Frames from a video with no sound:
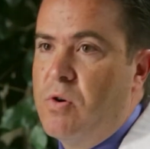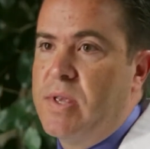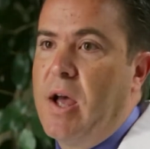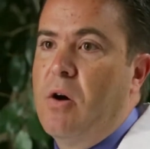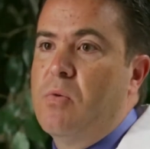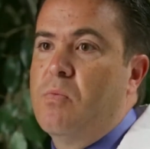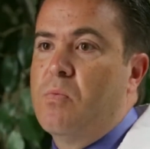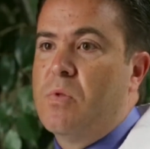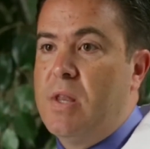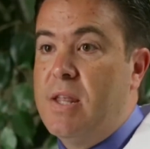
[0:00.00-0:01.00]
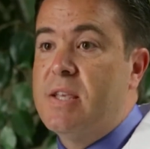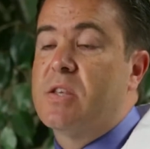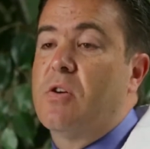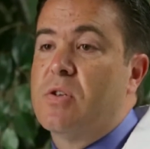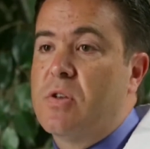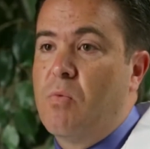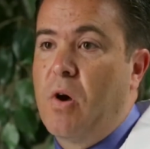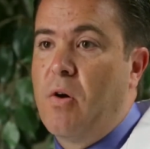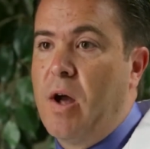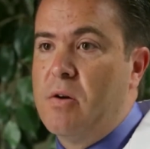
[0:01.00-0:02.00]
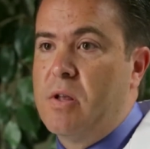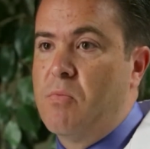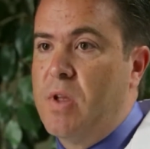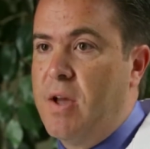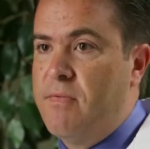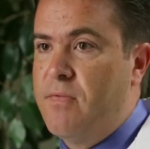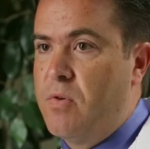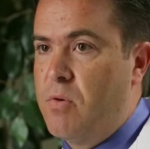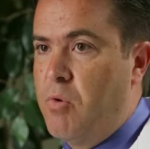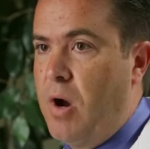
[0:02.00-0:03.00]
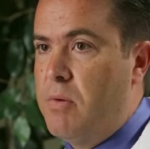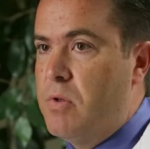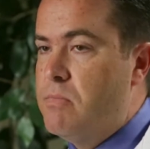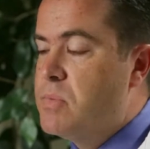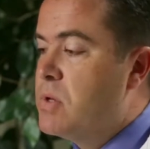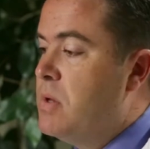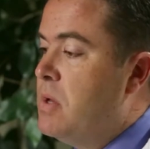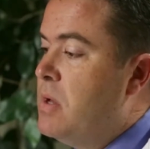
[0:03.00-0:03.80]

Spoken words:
wears out, the knee starts to wear out and we have further problems.